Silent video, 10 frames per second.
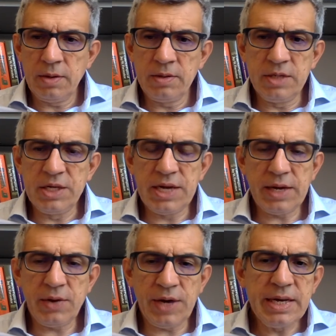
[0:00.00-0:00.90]

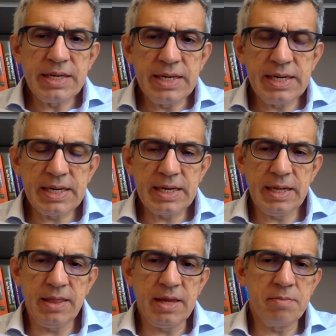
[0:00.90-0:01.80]
deteriorating,
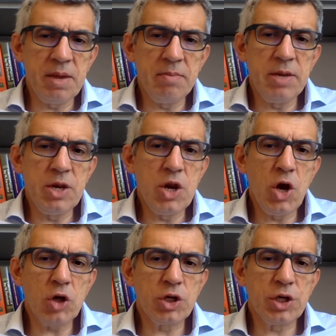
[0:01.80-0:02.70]
that may be not